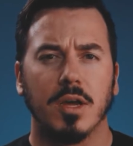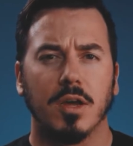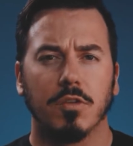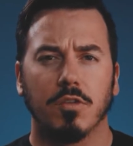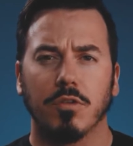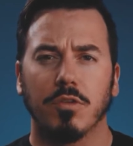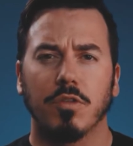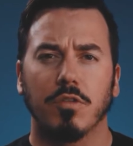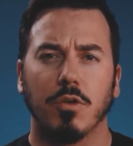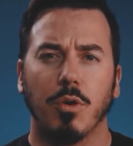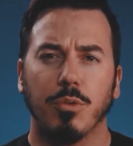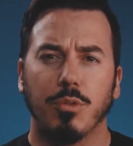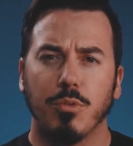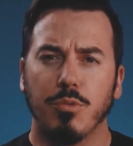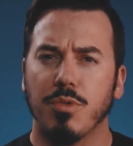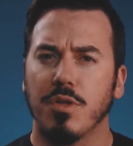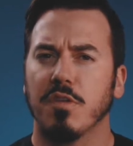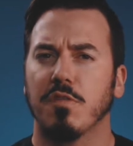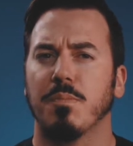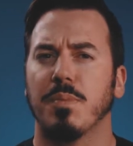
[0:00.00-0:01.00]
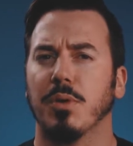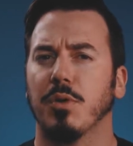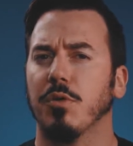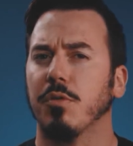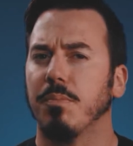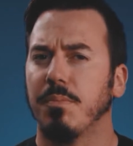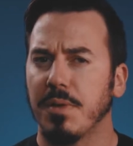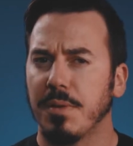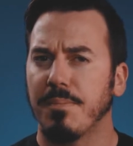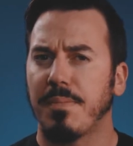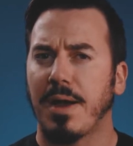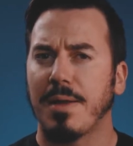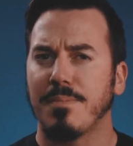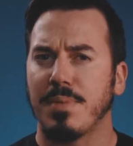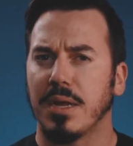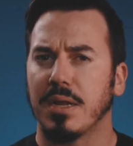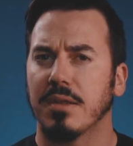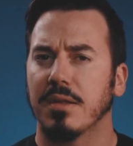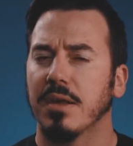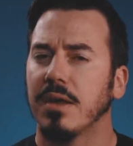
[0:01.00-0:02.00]
So let's go through this build bit by
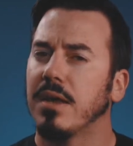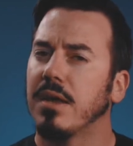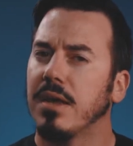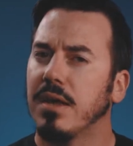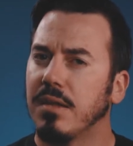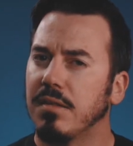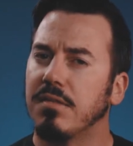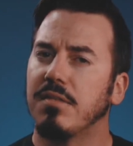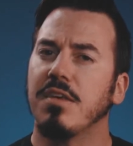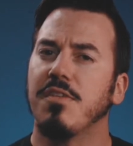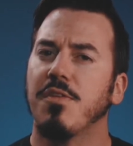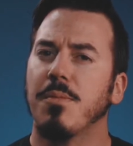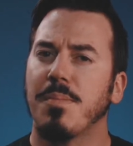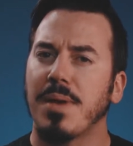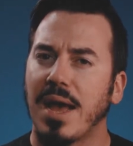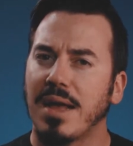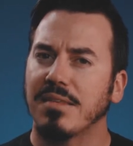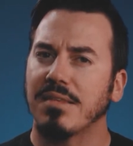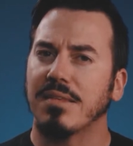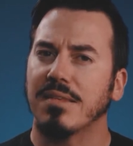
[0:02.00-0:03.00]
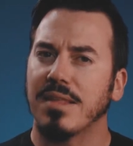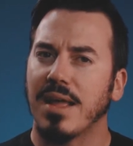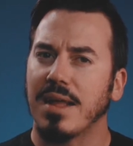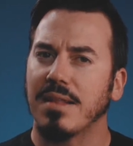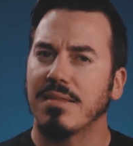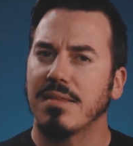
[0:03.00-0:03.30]
bit and see if it passes that